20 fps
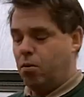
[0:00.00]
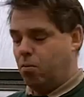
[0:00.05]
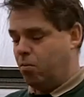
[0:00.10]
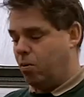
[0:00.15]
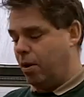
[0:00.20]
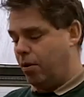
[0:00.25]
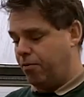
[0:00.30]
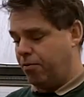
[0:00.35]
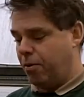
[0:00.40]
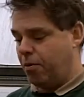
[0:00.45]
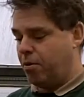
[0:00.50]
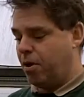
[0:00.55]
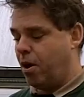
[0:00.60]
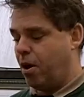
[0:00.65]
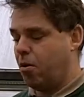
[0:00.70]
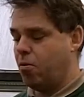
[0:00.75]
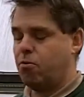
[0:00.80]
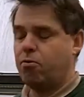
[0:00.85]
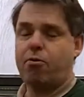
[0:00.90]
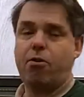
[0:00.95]
We'll fill the
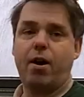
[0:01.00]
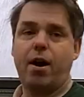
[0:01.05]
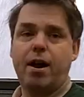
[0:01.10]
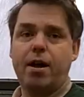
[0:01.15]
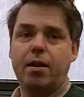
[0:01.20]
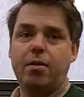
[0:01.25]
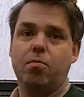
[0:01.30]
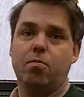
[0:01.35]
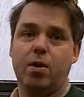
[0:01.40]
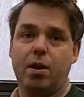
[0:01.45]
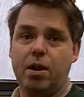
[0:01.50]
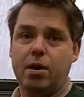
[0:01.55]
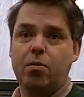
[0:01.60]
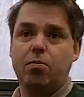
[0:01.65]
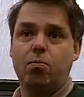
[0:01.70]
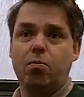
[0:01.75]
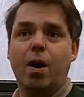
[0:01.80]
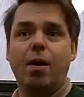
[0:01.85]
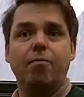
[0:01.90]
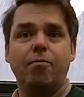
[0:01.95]
whole tray with
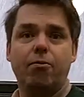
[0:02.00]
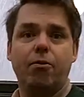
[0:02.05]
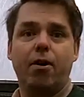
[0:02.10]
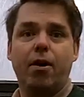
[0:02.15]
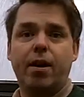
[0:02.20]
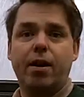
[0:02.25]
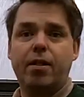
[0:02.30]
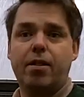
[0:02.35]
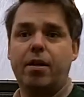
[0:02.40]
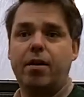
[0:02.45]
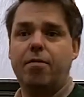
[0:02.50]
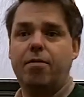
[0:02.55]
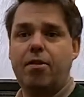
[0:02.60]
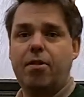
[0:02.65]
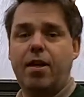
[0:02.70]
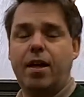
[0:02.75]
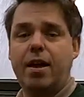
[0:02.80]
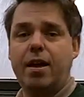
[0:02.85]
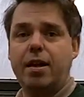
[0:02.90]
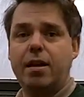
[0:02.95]
one variety of
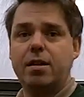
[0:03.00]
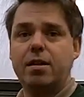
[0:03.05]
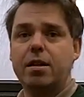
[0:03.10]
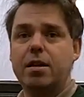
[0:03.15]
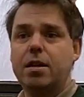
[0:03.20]
seed.